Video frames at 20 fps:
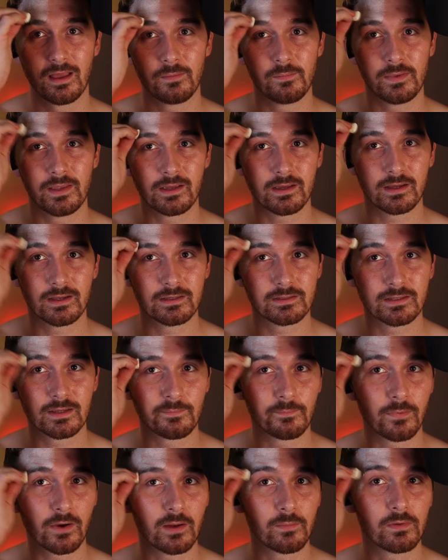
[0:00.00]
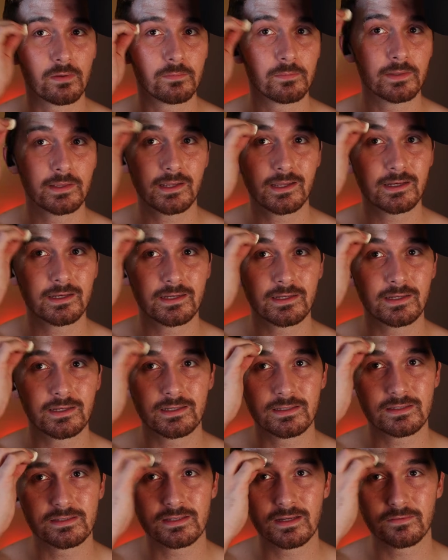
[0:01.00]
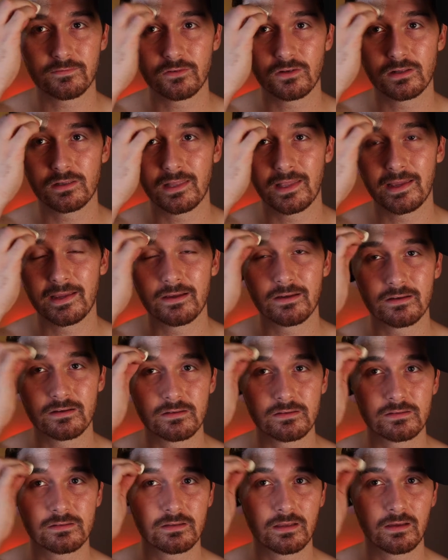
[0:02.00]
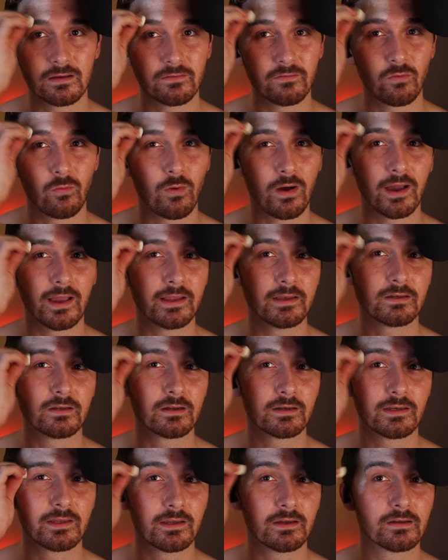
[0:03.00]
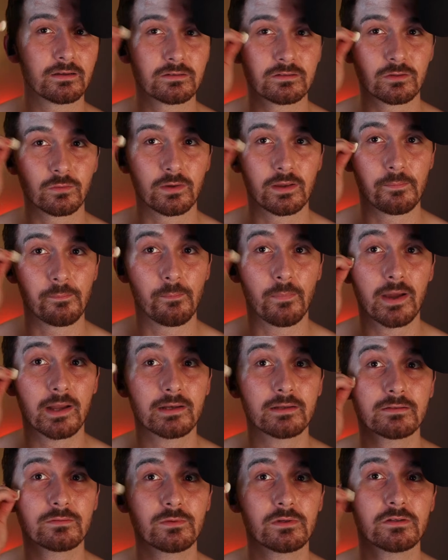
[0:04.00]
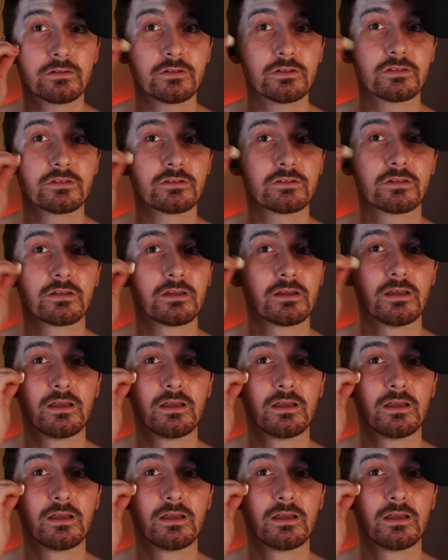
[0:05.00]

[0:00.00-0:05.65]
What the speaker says: because I'm probably going to need several layers of white on here, so we might as well just